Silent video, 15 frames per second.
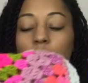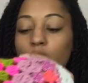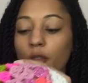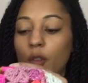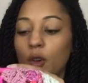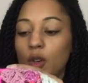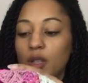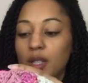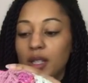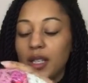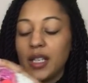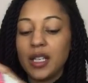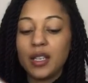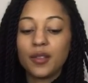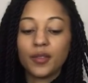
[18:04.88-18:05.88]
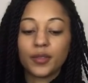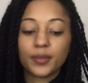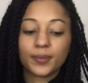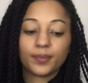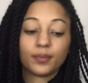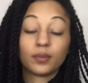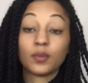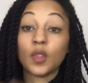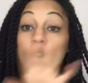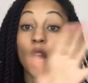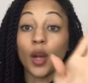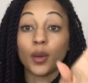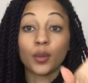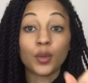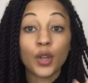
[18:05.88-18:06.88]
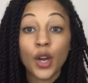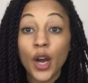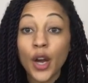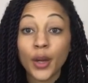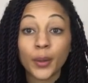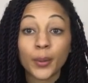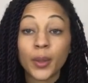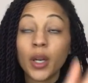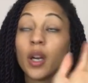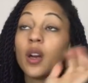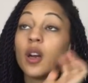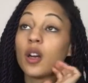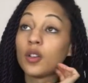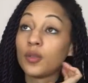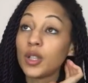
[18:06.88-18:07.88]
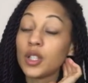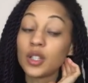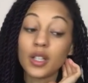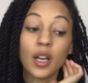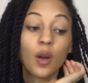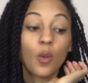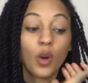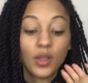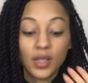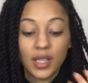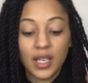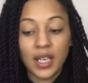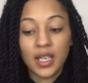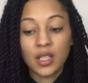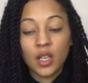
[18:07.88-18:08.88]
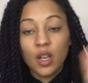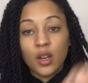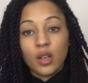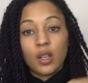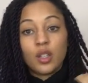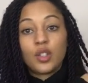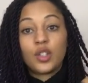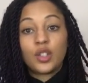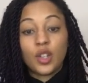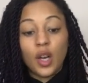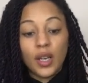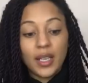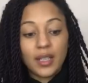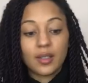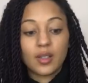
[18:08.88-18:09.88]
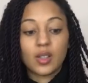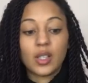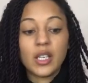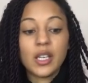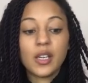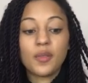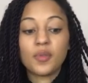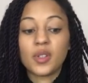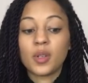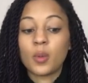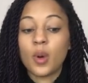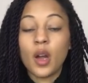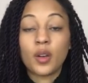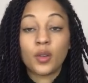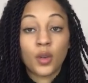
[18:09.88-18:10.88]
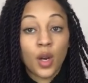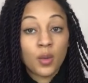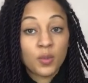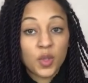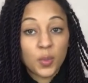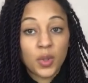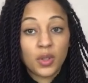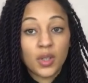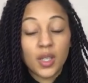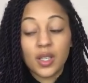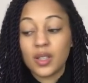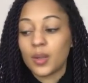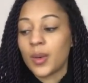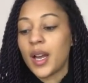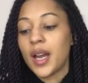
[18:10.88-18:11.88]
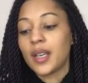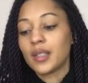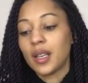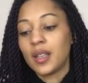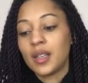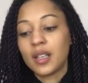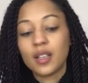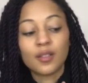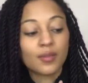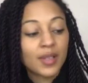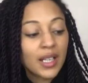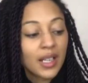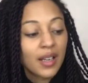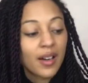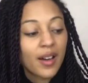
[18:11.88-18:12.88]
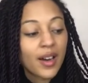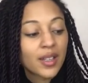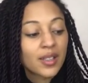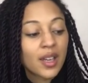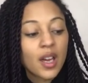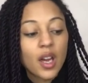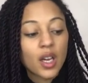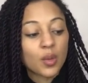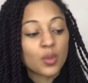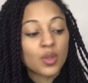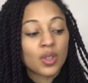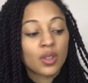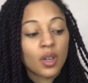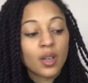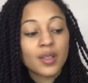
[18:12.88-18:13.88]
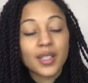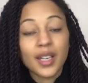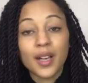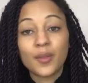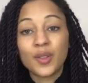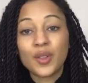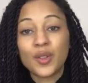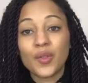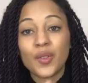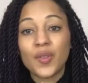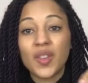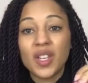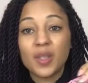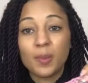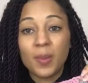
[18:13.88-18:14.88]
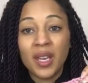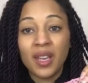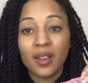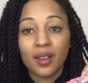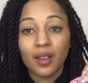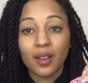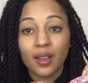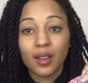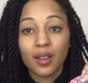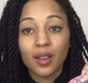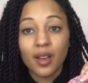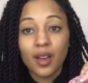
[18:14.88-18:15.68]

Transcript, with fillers: for the sleeve. No, no. Originally I wanted solid sleeves. They weren't going to be granny squares and then I realised I wasn't going to have enough of this pink